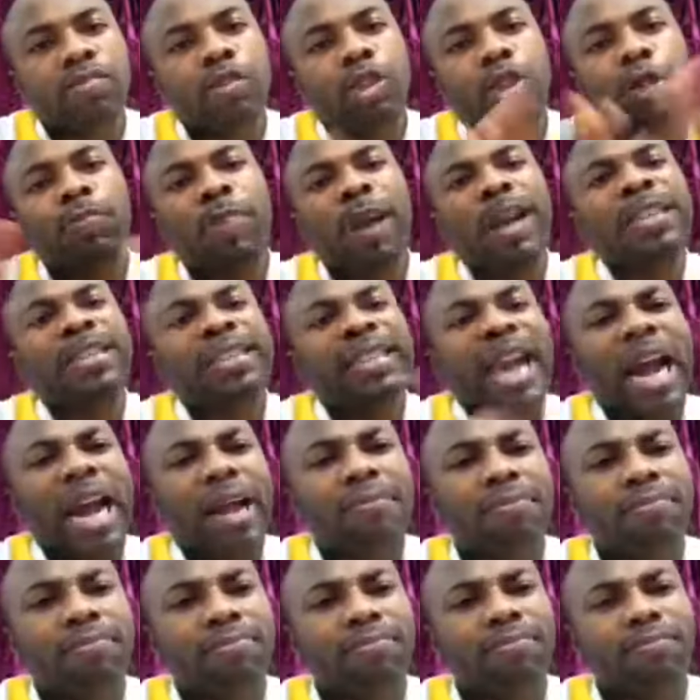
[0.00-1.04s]
Spend
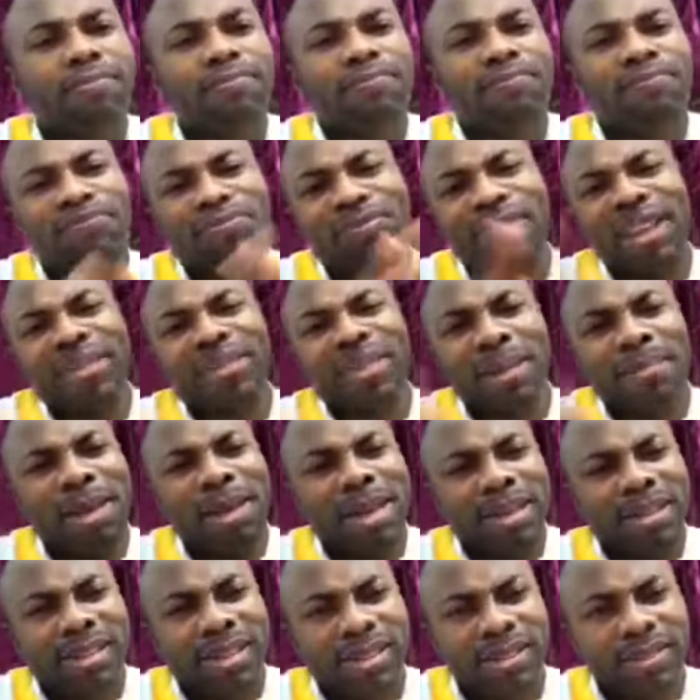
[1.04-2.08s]
time, 30
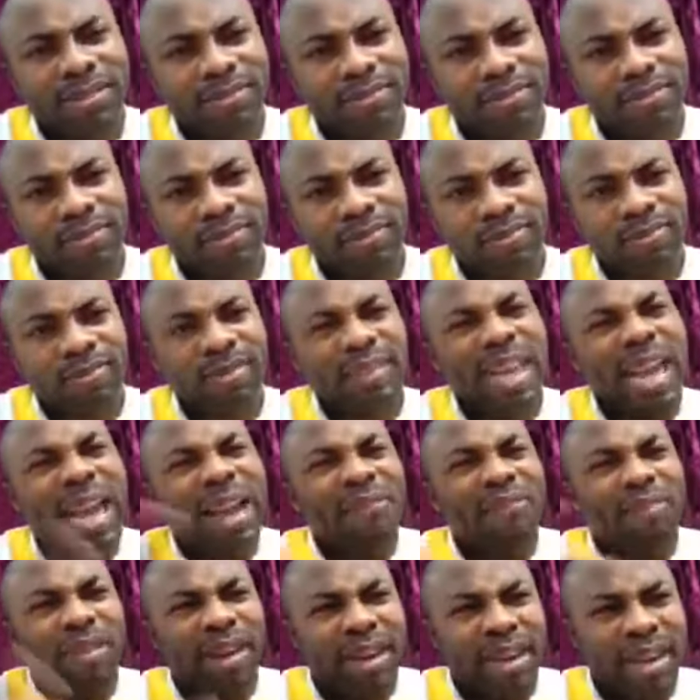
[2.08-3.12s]
minutes
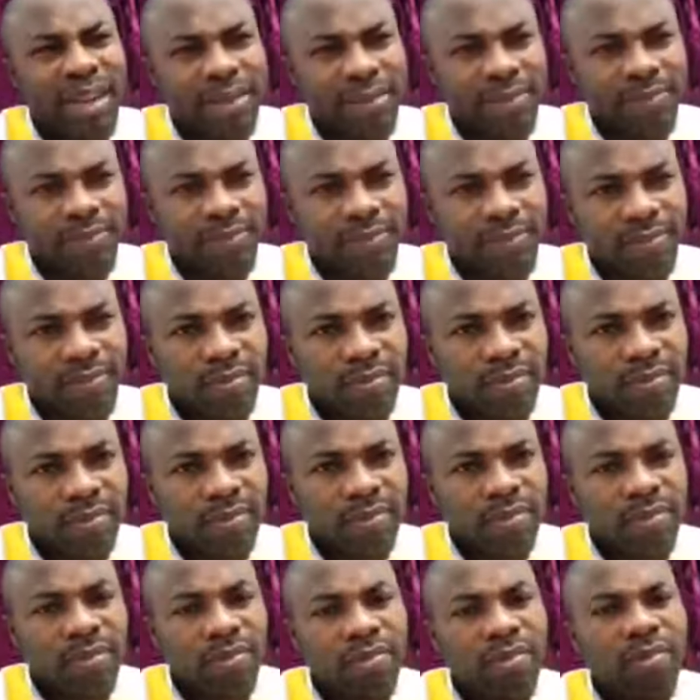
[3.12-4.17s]
every day,
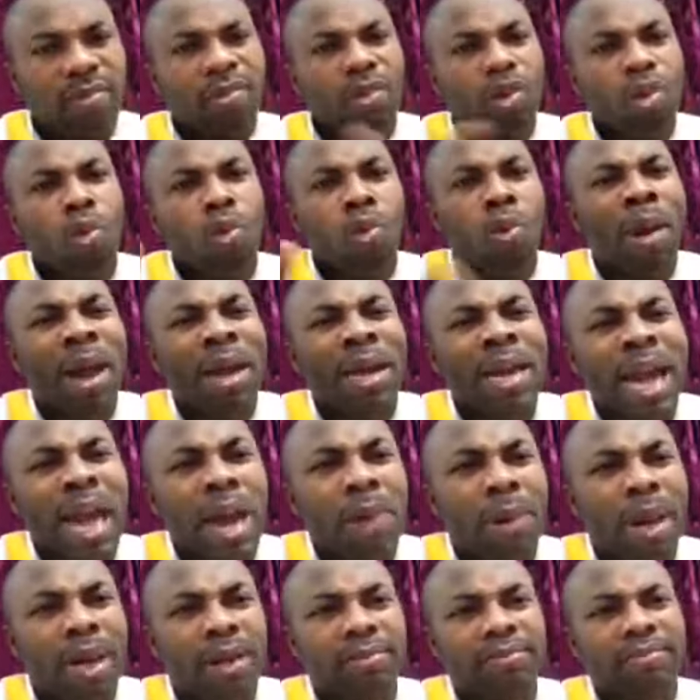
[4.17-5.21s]
one
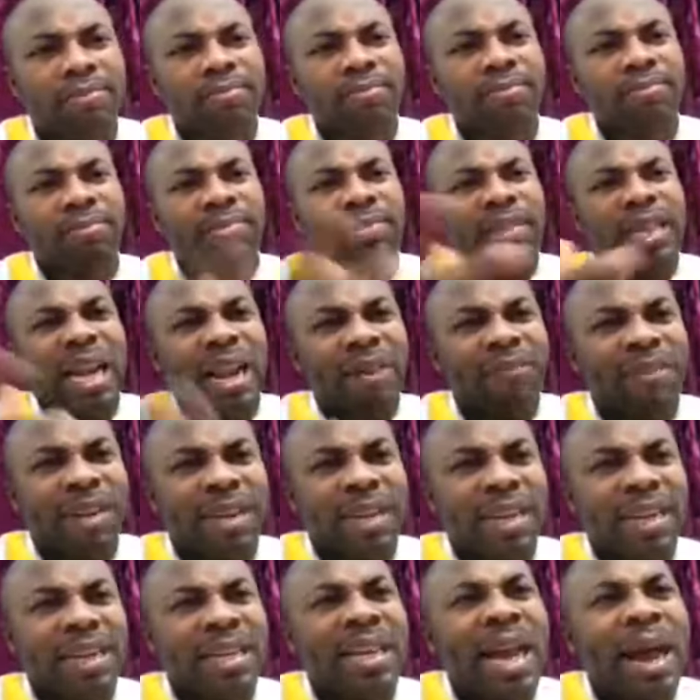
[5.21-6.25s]
hour every
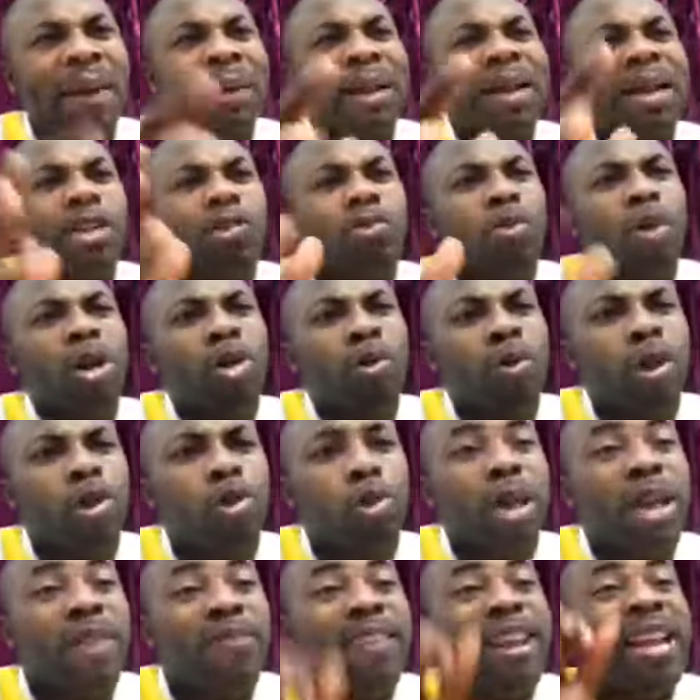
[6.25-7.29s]
day. Nowadays, what do we
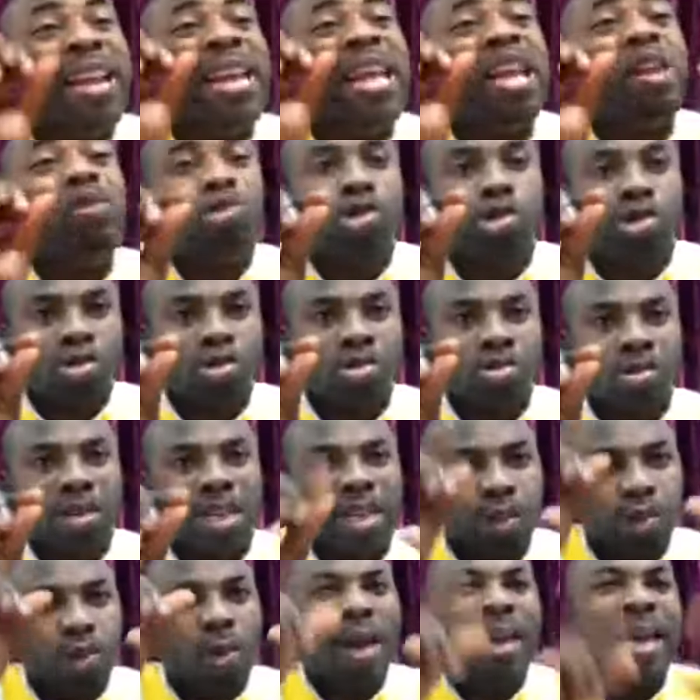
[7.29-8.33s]
do? Even news
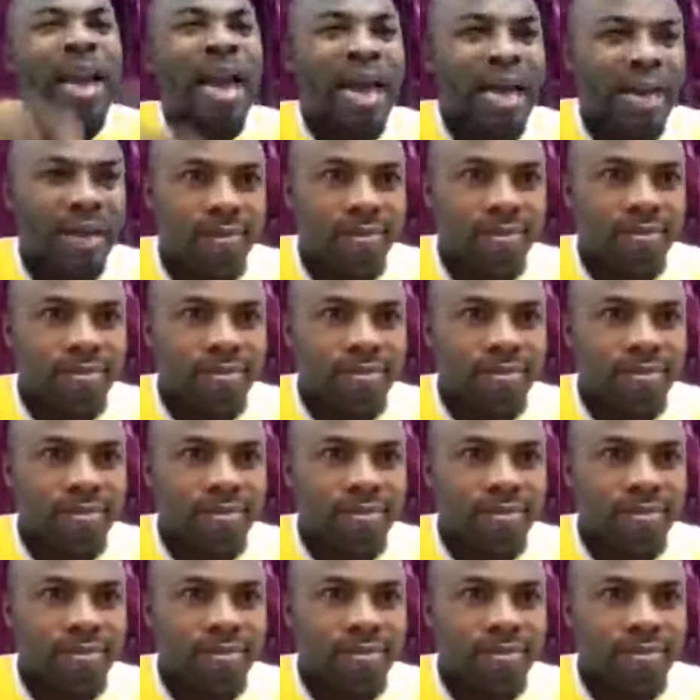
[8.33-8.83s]
is one hour.